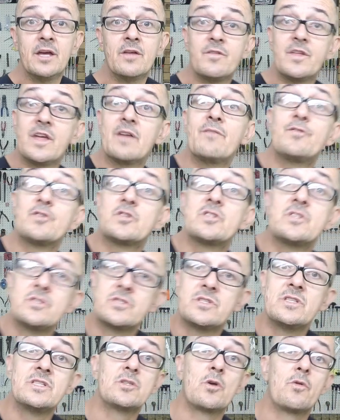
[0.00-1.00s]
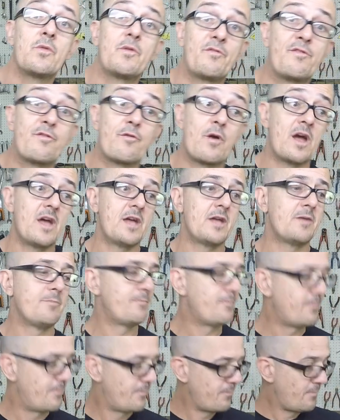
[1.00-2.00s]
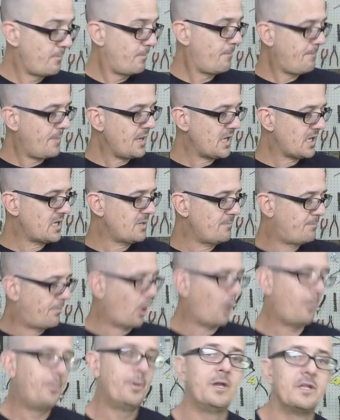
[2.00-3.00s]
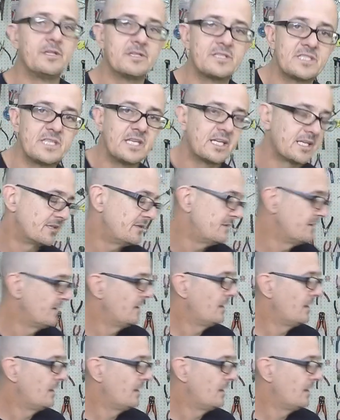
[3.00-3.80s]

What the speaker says: the emphasis is on the frame, bing, popping and singing,